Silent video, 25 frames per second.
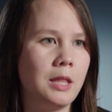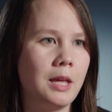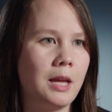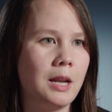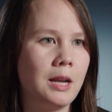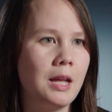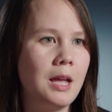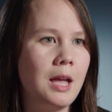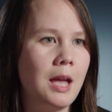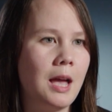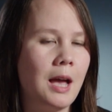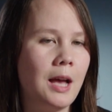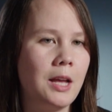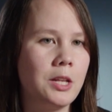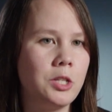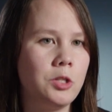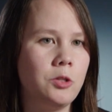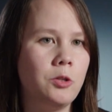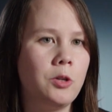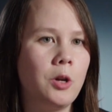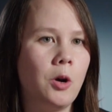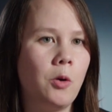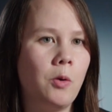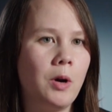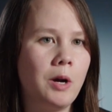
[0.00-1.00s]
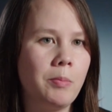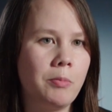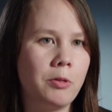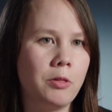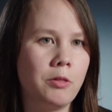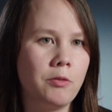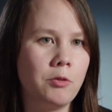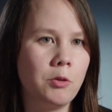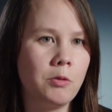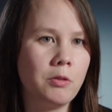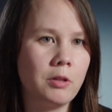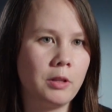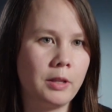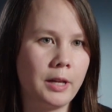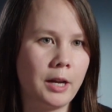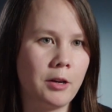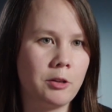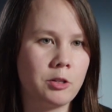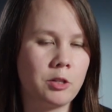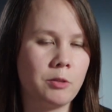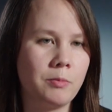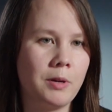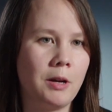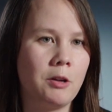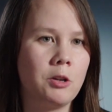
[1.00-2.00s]
that as you go up through the
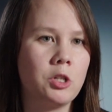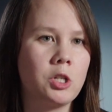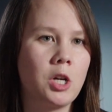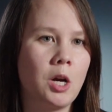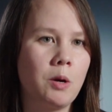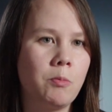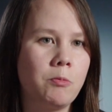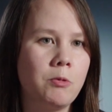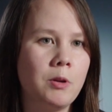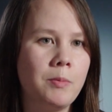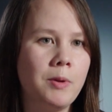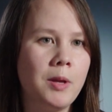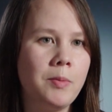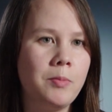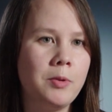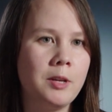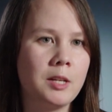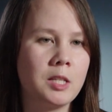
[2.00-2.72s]
layers of Mount Sharp, we may be